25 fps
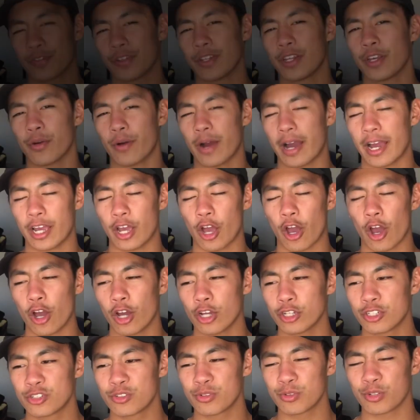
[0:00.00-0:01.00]
video, I
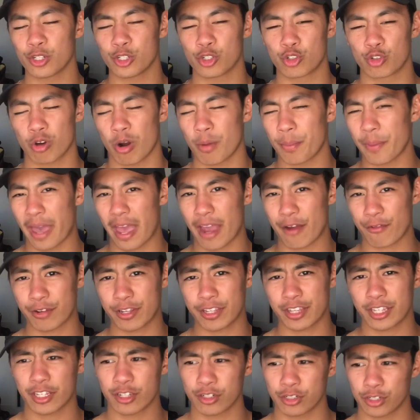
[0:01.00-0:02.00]
urge you to drop
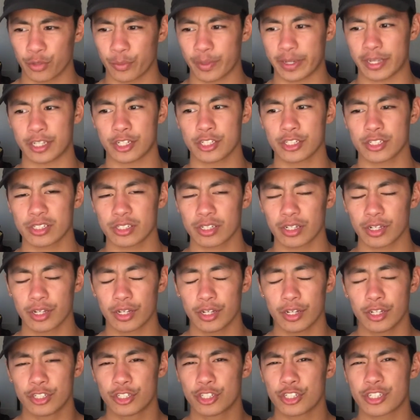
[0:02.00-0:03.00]
everything you're doing and just
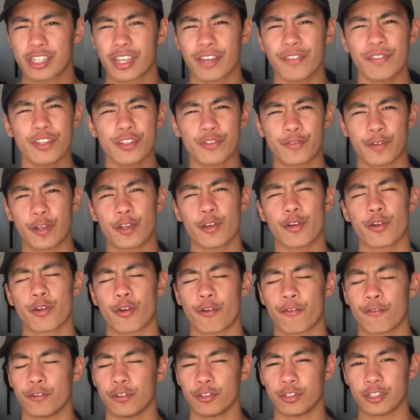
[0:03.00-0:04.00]
give this video
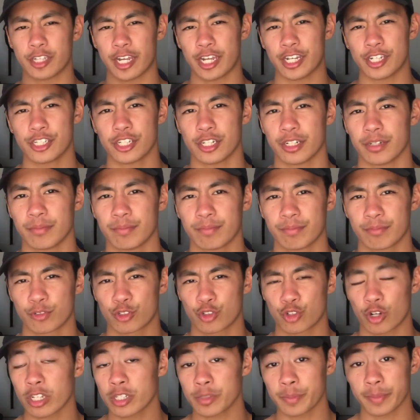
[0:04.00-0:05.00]
your full attention.
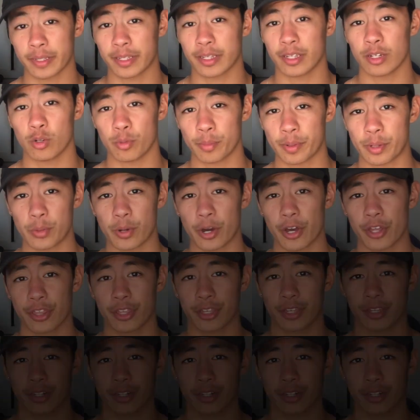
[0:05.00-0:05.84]
Trust me, it will be worth